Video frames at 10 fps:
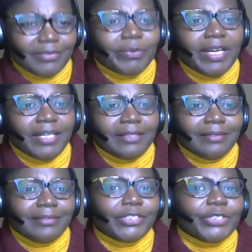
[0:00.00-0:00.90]
Right.
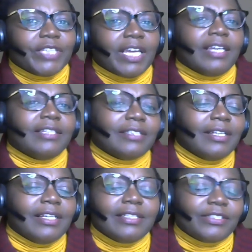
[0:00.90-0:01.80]
So you're saying it's
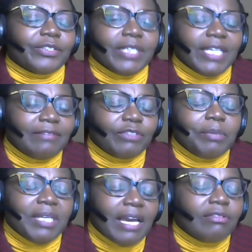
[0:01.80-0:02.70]
not necessarily have to
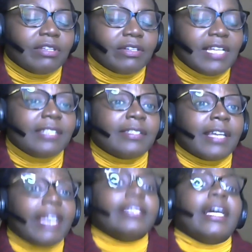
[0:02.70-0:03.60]
be out there that is the
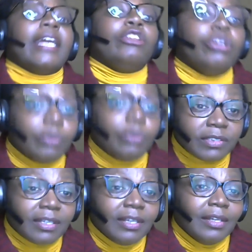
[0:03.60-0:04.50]
headline
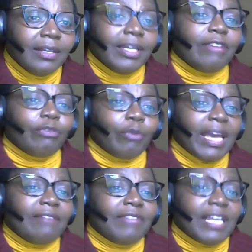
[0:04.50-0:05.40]
news. If we
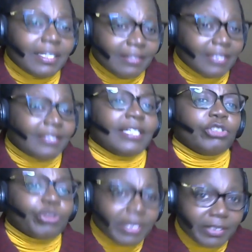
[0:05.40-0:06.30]
have that existing
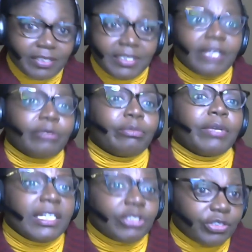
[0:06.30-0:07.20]
trusting
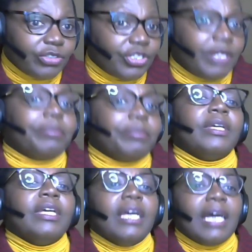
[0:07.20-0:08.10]
relationship
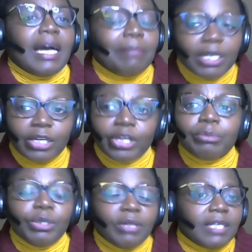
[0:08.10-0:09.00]
among
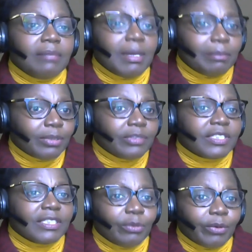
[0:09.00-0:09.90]
community members
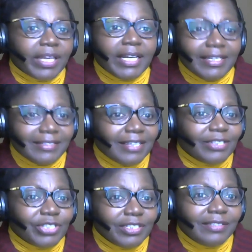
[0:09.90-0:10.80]
and
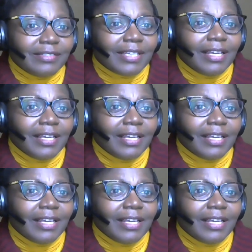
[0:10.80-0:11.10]
organizations,